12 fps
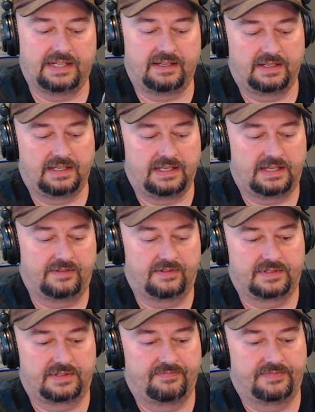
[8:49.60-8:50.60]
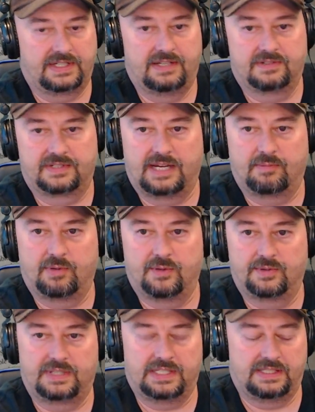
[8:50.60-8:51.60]
And it covers, like here's
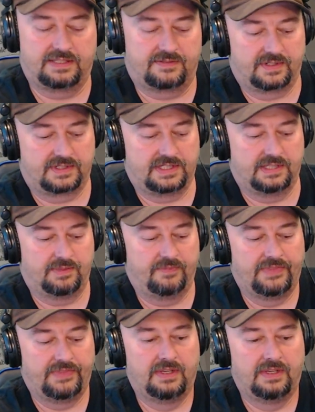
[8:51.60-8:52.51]
dipole antennas, for example,